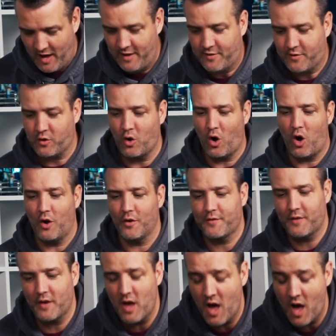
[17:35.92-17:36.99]
It's
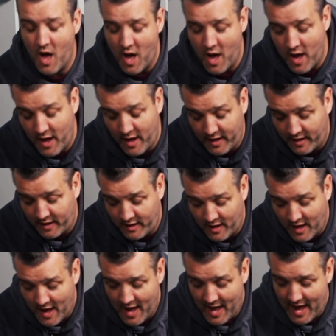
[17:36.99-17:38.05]
got a
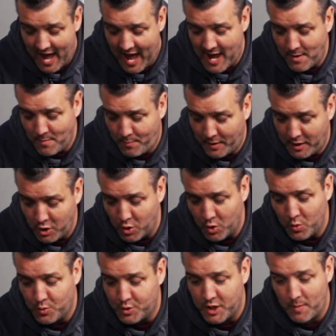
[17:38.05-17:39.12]

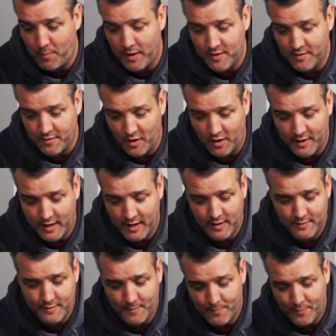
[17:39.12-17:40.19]
NPU chip inside
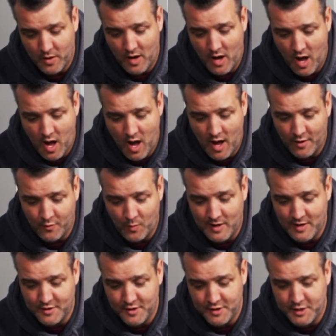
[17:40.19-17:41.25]
it, as
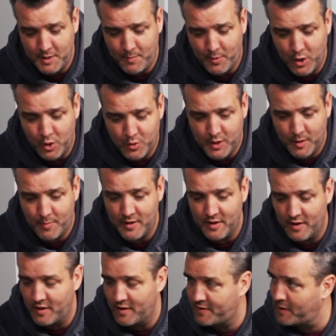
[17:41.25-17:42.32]
well as a GPU chip and
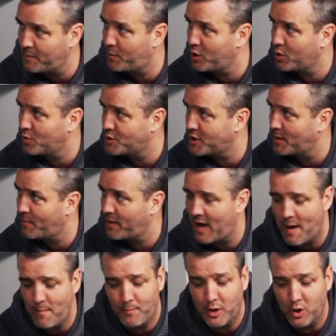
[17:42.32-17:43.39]
a CPU chip.
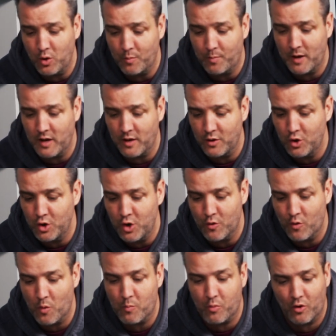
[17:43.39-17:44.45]
NPU being
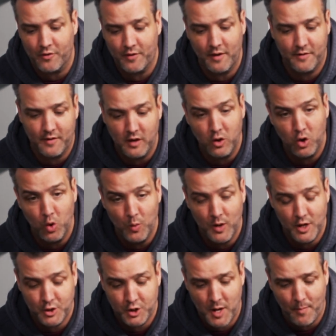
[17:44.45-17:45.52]
neural processing
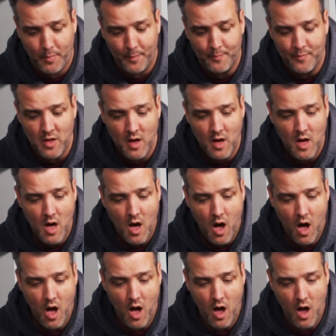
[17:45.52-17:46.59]
unit chip,
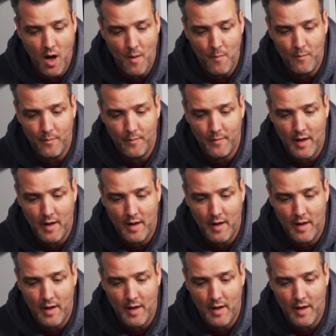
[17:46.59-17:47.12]
and